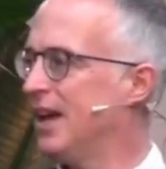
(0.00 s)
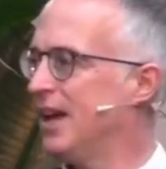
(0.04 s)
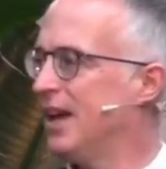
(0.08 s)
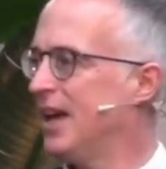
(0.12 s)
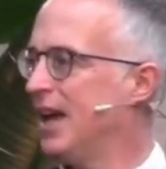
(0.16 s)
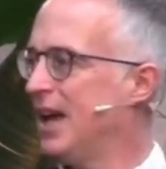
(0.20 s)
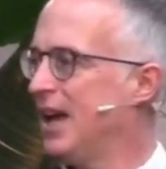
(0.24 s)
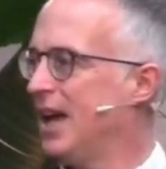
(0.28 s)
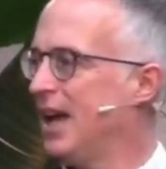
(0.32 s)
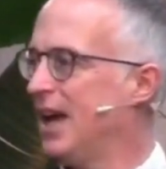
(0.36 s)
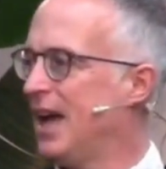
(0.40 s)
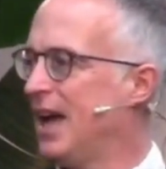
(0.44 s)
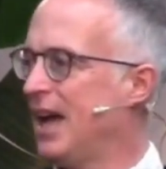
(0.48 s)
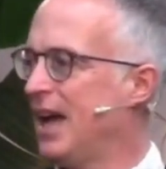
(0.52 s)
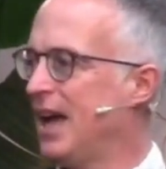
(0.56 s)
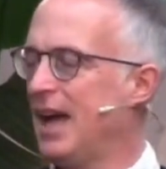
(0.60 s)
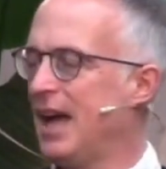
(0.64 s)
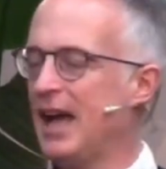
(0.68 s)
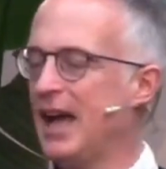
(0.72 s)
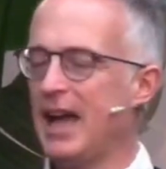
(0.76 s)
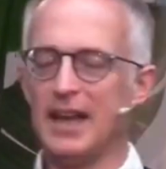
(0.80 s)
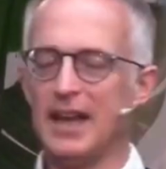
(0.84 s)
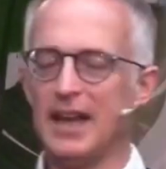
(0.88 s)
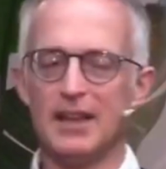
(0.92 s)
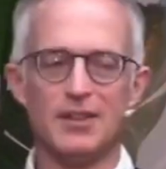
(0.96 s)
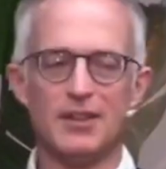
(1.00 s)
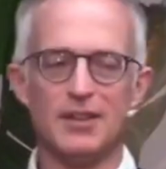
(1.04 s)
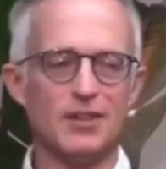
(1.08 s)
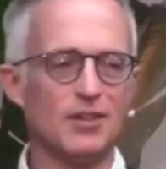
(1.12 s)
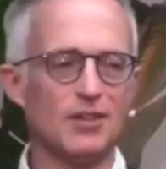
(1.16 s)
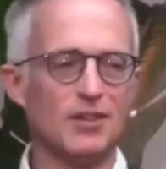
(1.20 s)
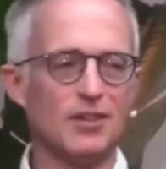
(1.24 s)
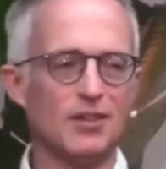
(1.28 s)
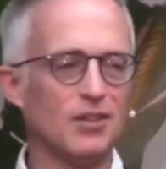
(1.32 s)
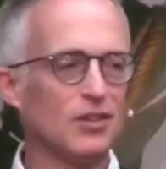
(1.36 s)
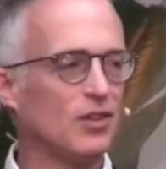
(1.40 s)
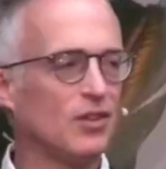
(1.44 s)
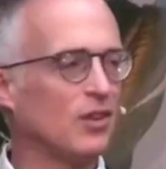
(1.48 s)
And the
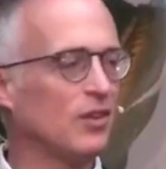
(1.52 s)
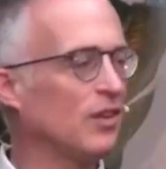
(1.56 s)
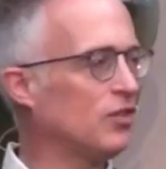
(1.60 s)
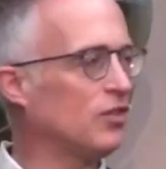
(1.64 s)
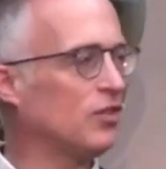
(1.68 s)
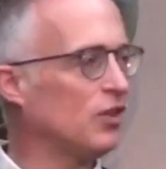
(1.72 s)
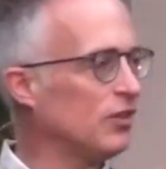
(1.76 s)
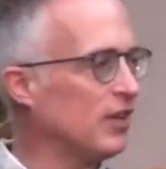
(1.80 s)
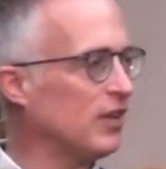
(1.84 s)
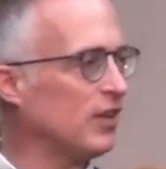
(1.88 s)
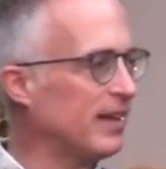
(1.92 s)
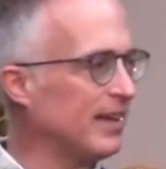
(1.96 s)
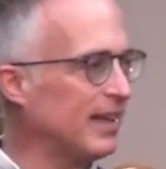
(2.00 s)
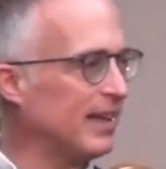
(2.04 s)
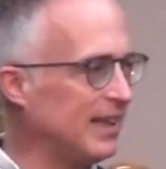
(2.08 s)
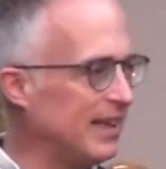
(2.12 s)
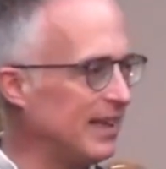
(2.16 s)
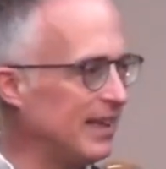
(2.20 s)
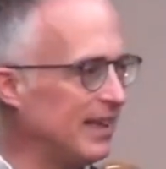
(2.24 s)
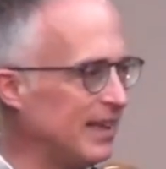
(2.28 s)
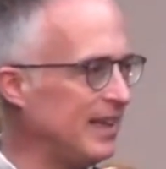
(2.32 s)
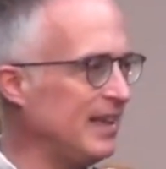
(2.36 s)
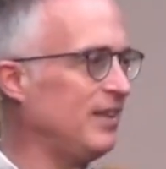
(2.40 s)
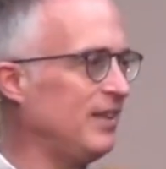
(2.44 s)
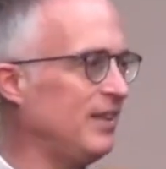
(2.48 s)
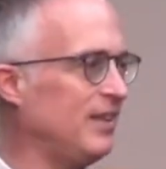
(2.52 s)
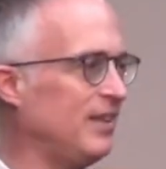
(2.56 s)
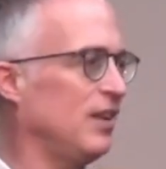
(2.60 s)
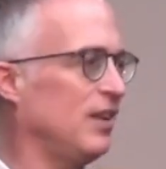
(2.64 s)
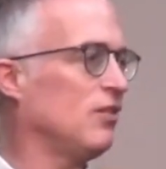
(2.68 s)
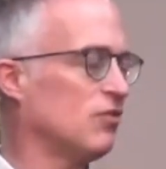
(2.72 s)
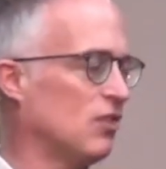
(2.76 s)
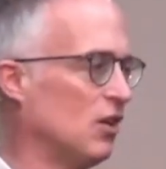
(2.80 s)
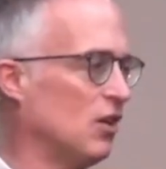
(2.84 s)
church had a leading role.